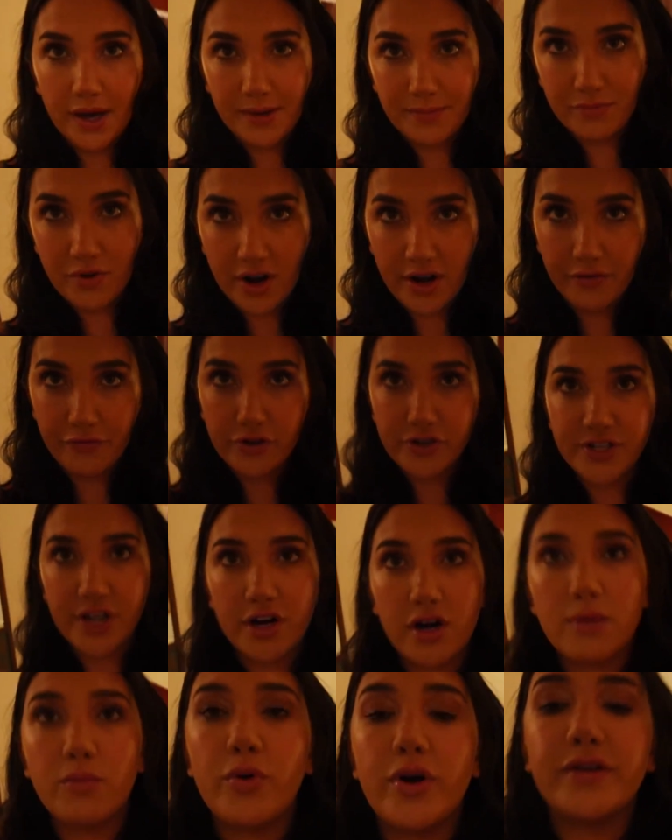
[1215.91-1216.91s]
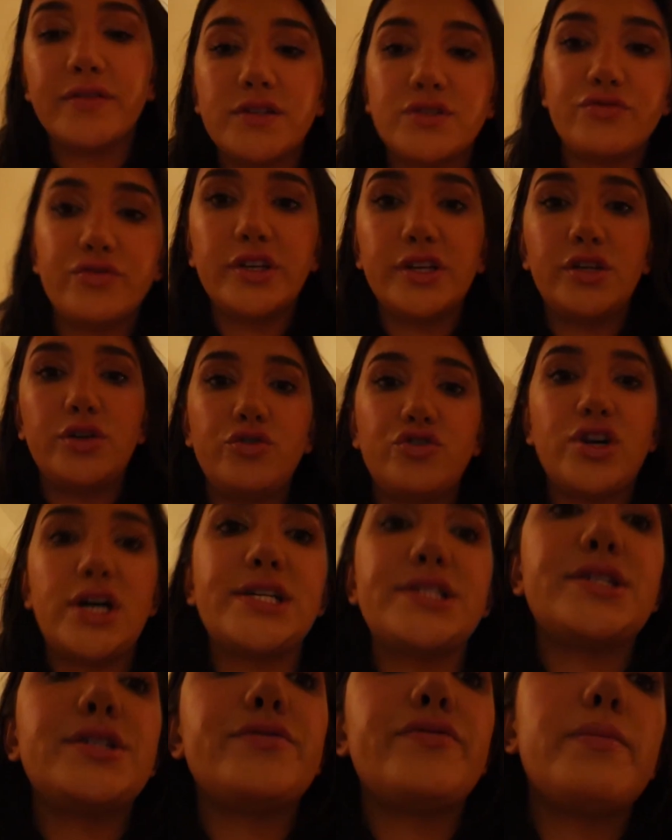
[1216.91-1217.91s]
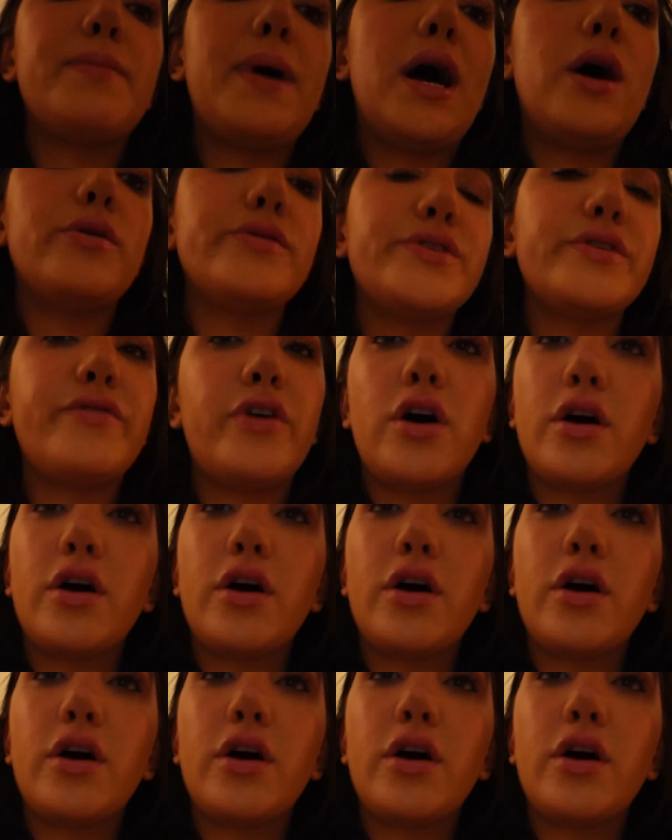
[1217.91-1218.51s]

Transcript: I'm ready for dinner. I'm wearing this really cute dress. It's from House of